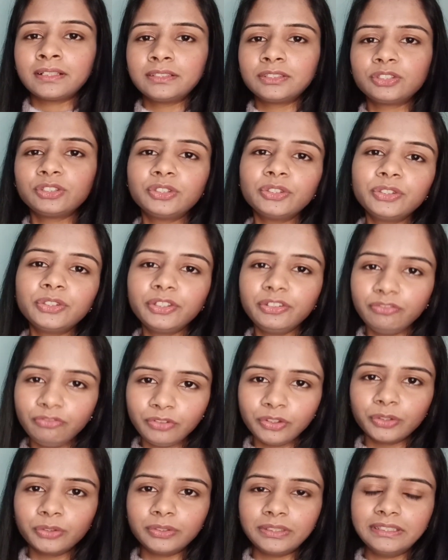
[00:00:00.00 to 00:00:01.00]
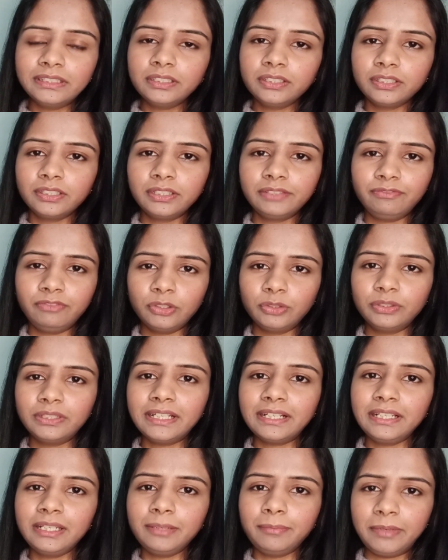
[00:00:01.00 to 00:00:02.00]
So to review
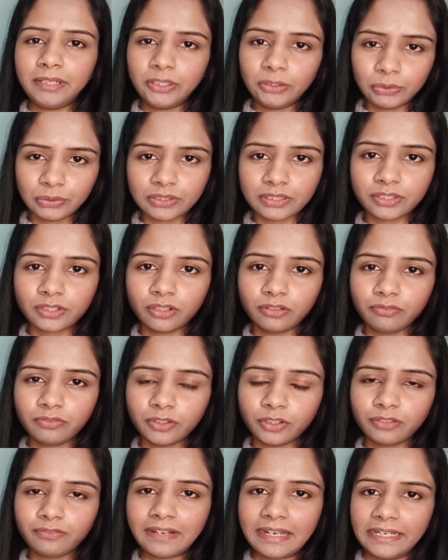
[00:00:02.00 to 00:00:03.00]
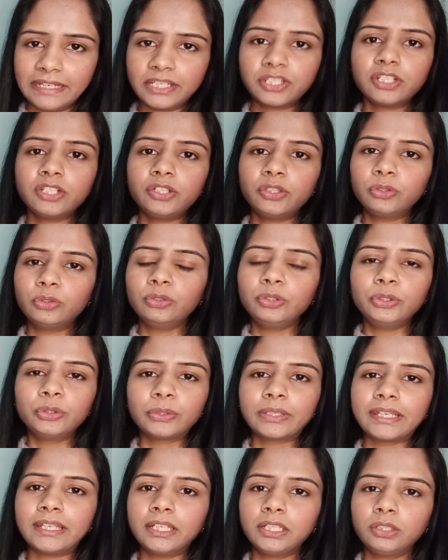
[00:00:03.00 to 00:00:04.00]
the limit usage of your validation rule, you
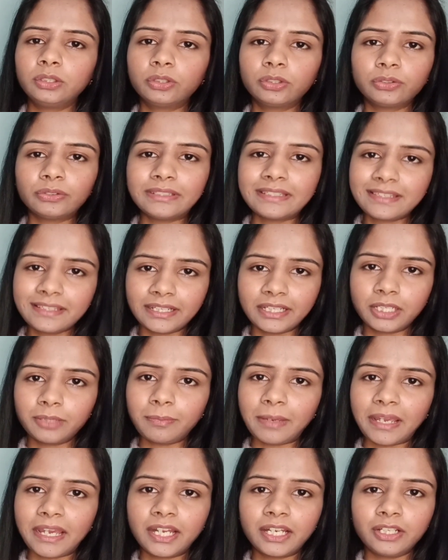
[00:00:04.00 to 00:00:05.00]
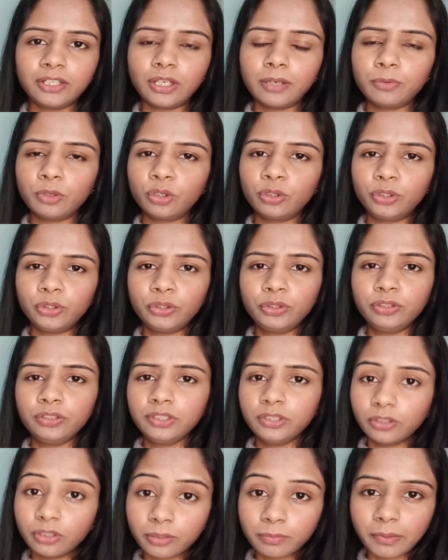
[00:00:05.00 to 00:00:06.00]
can go to the setup and on
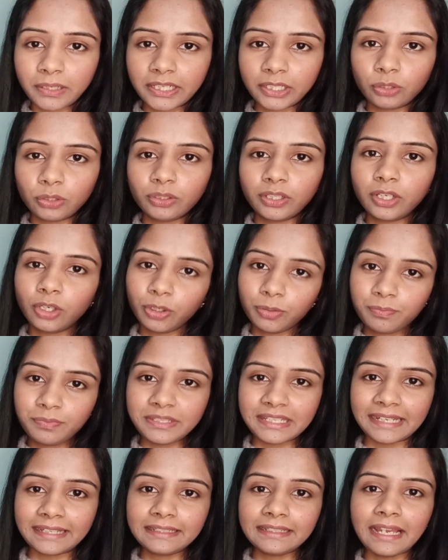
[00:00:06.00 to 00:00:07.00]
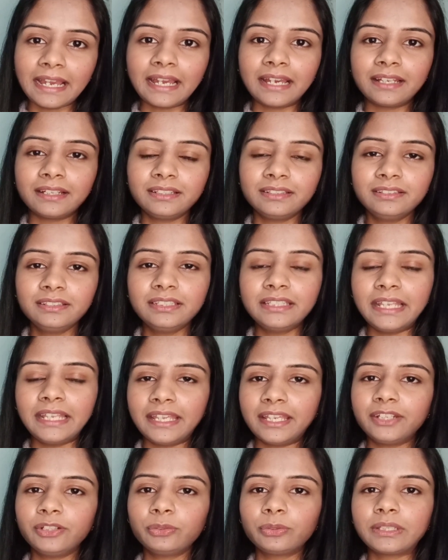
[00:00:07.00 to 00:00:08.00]
your particular object, and
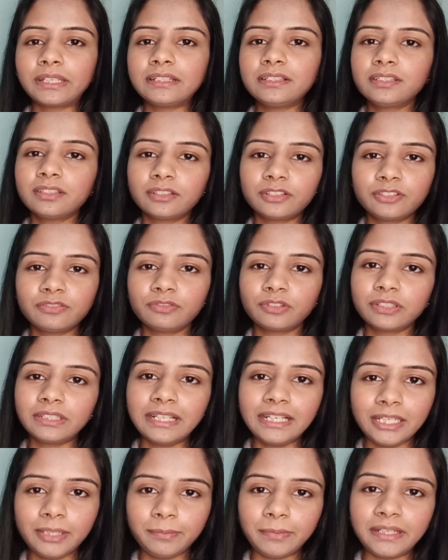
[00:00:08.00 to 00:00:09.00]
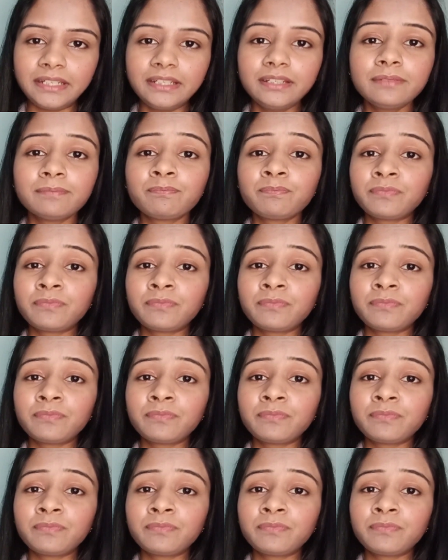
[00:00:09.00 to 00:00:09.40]
there you can search for the limit.